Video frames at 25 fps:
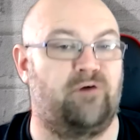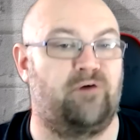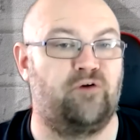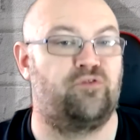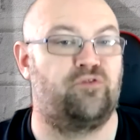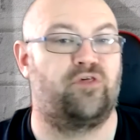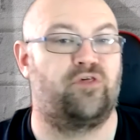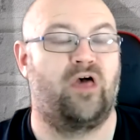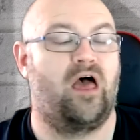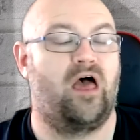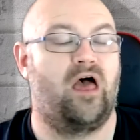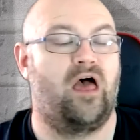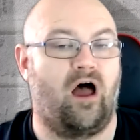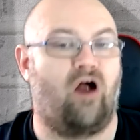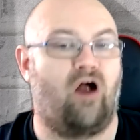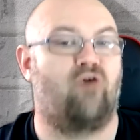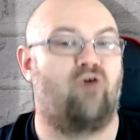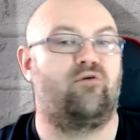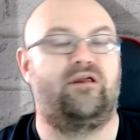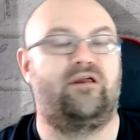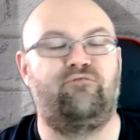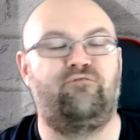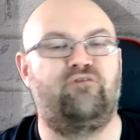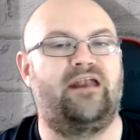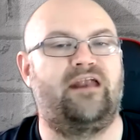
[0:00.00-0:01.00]
both
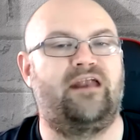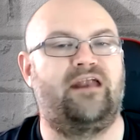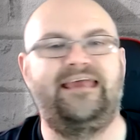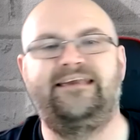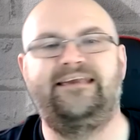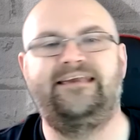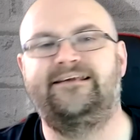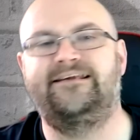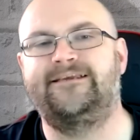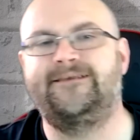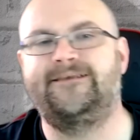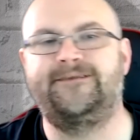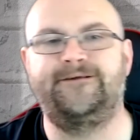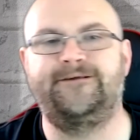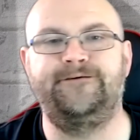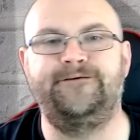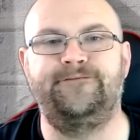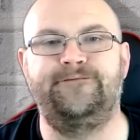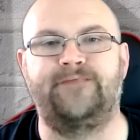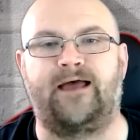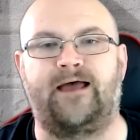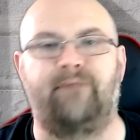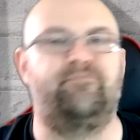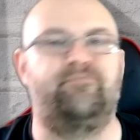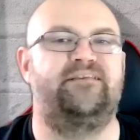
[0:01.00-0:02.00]
are in relation
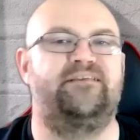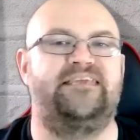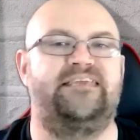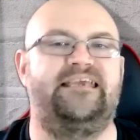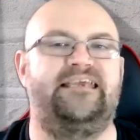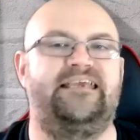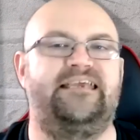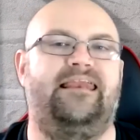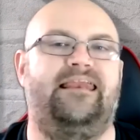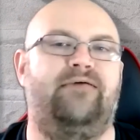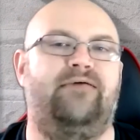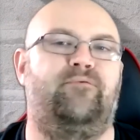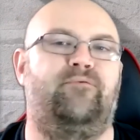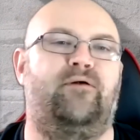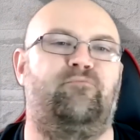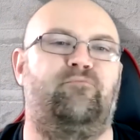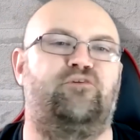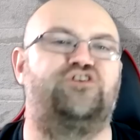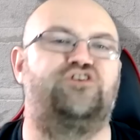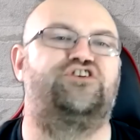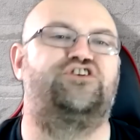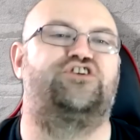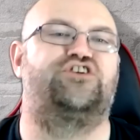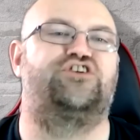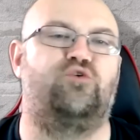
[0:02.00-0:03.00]
to that, particularly when
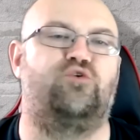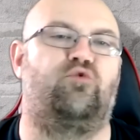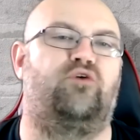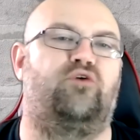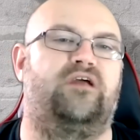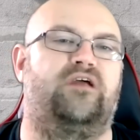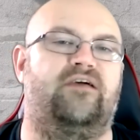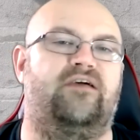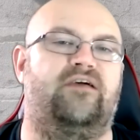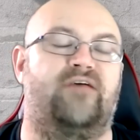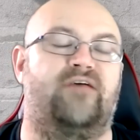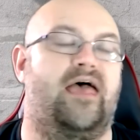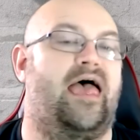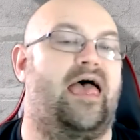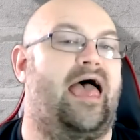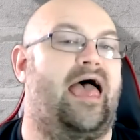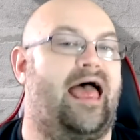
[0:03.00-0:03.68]
one story of